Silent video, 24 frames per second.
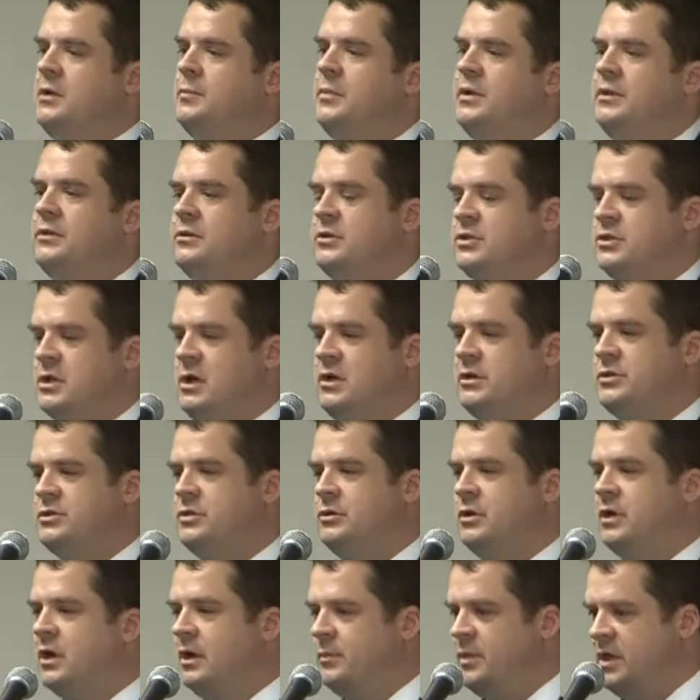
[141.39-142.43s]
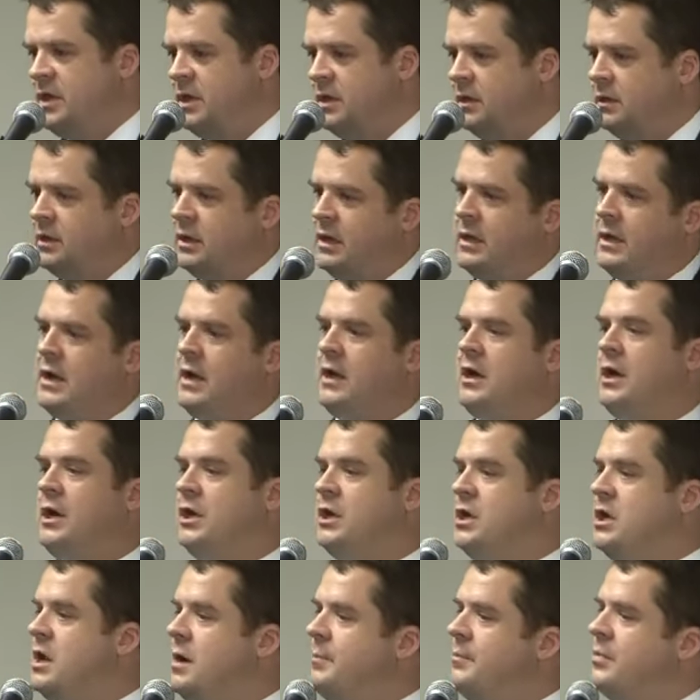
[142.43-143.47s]
but there's also going to be a
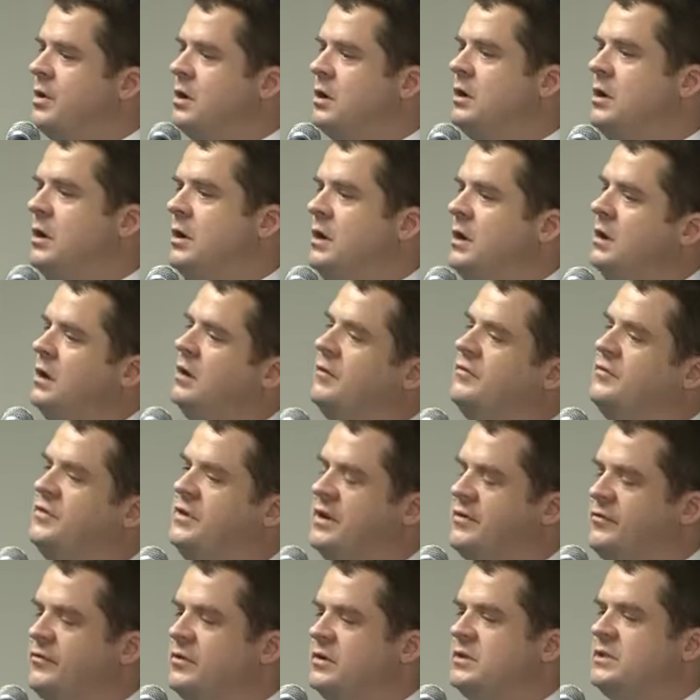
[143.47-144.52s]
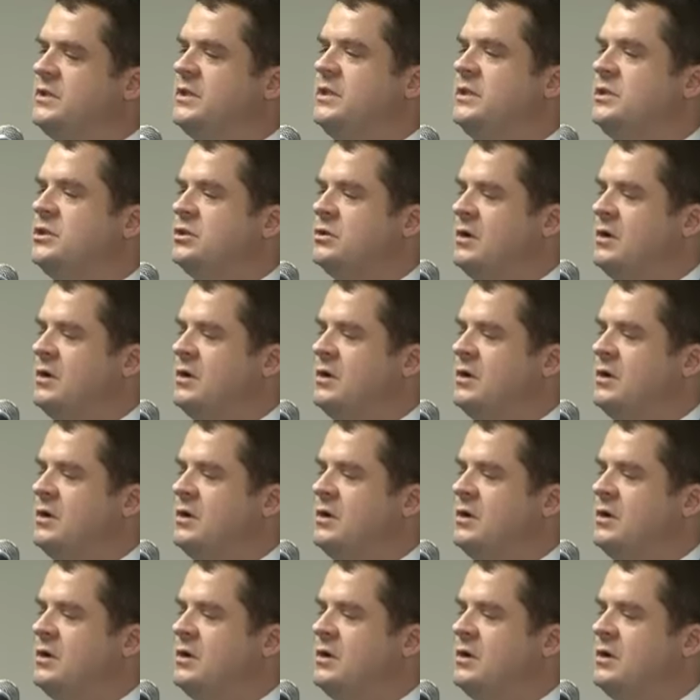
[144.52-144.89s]
number of differences.